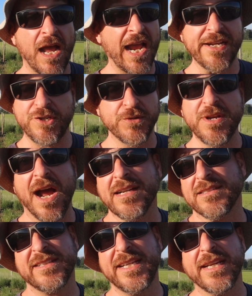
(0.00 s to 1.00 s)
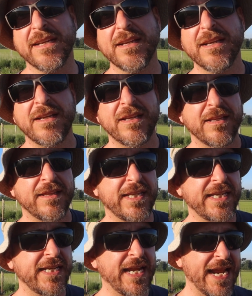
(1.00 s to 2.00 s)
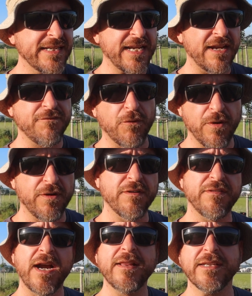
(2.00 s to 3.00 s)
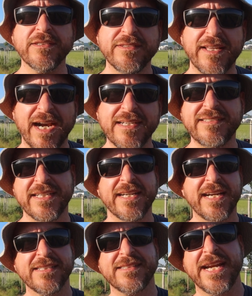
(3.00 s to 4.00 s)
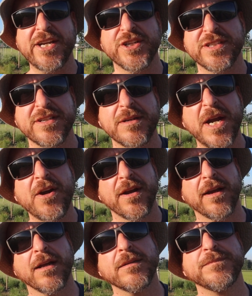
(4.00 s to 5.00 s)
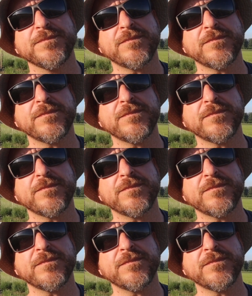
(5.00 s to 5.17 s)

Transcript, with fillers: I do not see the anti-foreigner violence that I see against Asians in America.